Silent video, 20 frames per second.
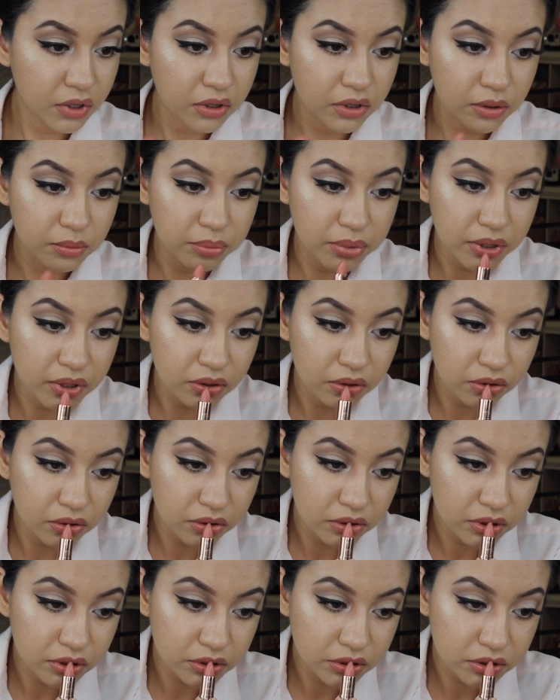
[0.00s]
A bit
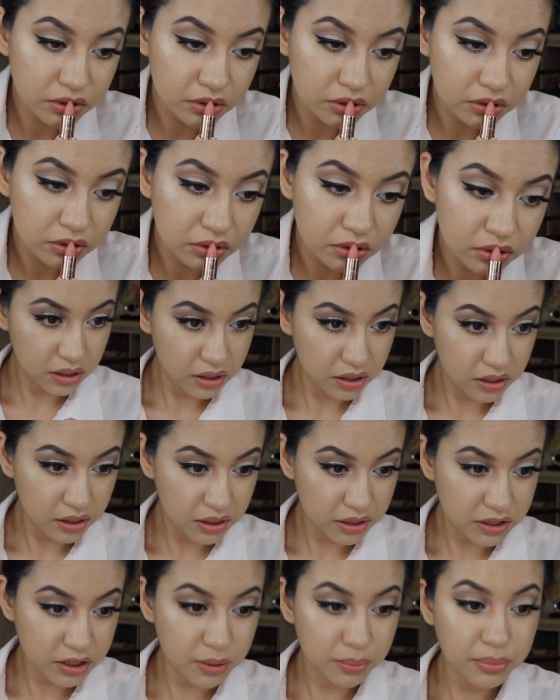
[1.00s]
orange, no?
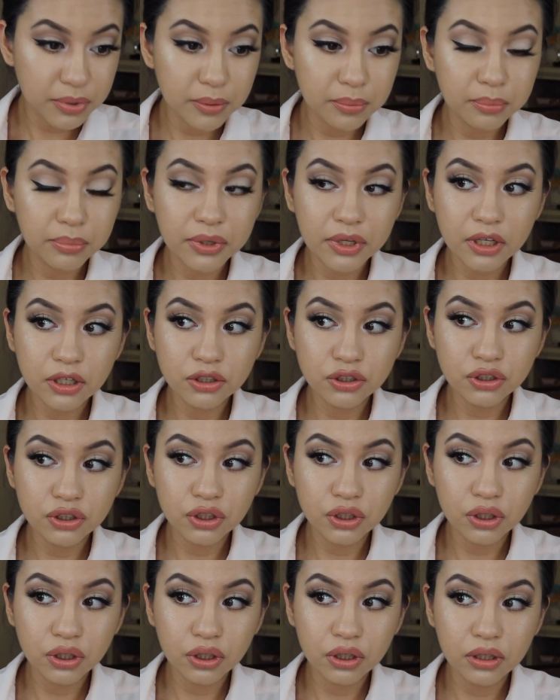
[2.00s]
It's a bit
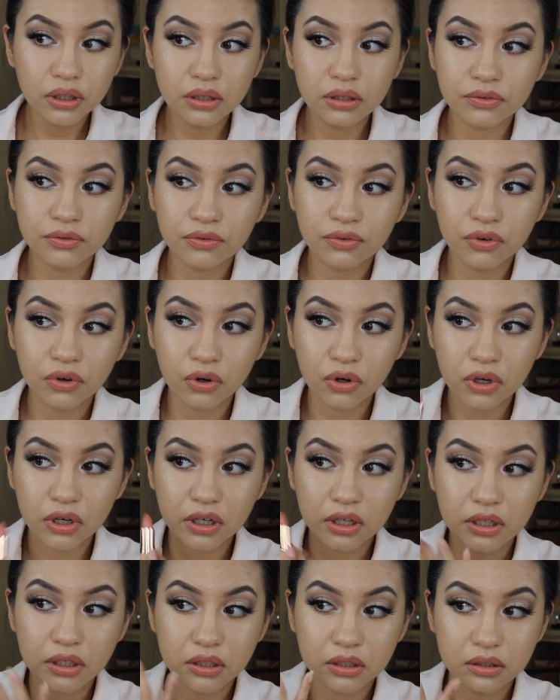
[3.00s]
peachy
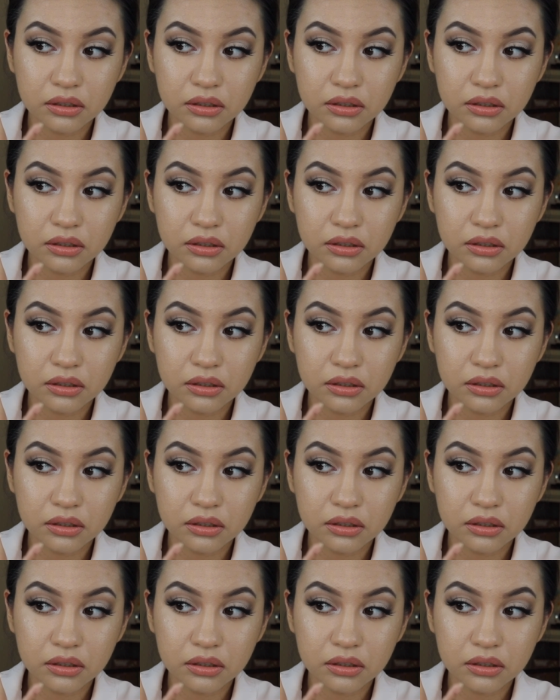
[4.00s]
for